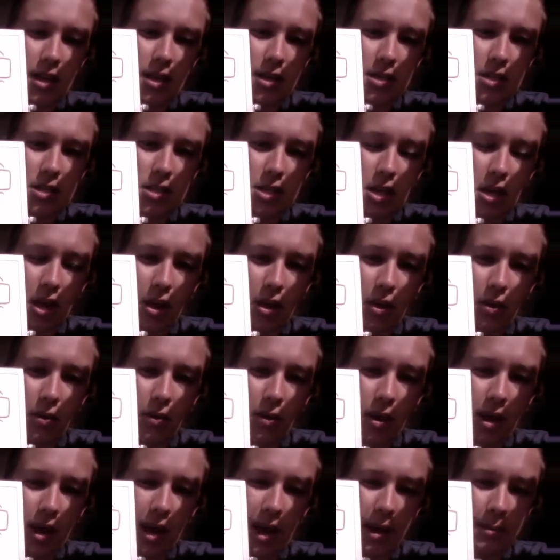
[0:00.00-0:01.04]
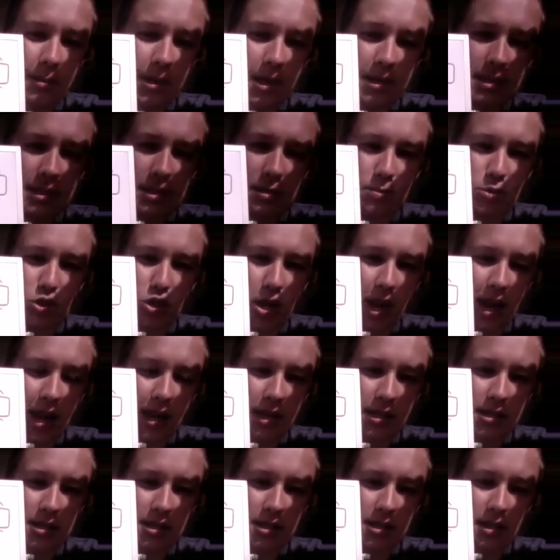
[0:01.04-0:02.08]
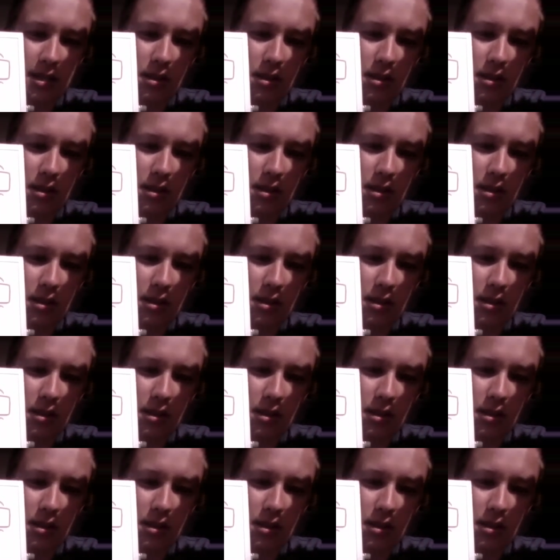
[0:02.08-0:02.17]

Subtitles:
So I'm going to subtract